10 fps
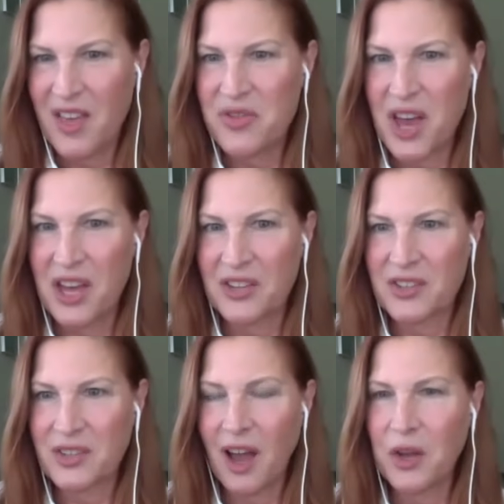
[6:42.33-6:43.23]
that
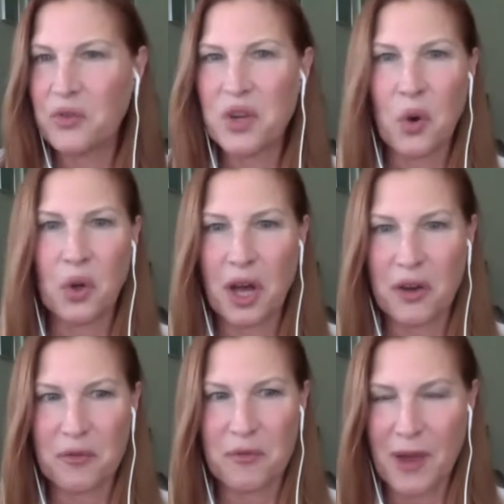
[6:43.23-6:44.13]
I don't know a lot
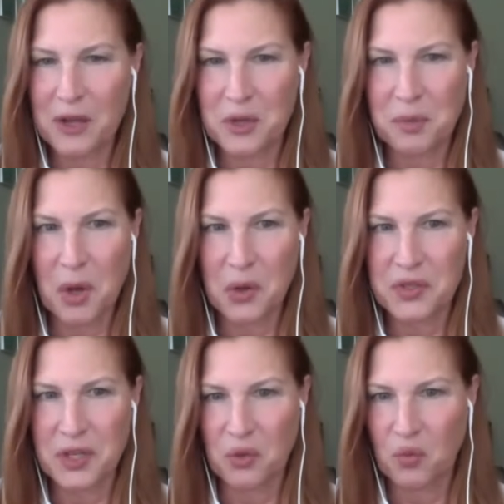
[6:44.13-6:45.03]
of fashion models
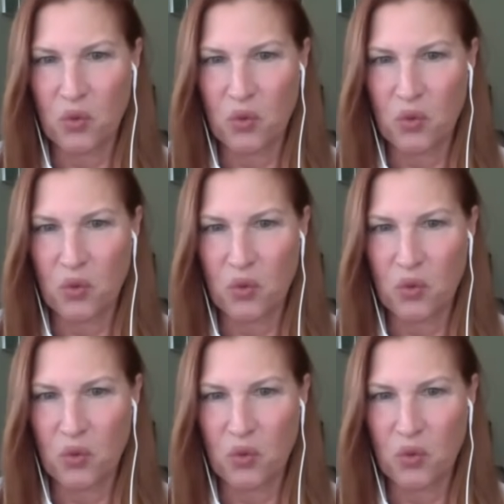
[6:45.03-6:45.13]
that are